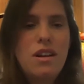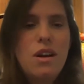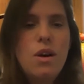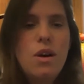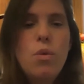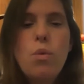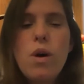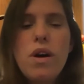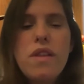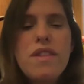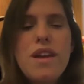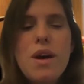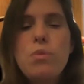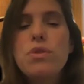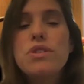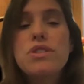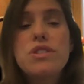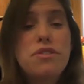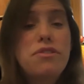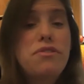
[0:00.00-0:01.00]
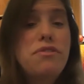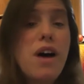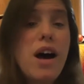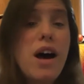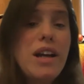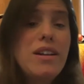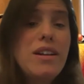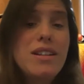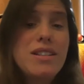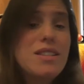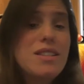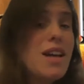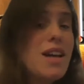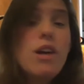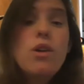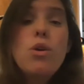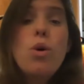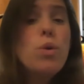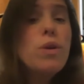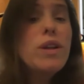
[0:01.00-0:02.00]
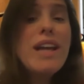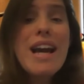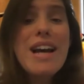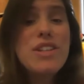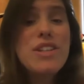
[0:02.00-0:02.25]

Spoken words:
one that will define us not only as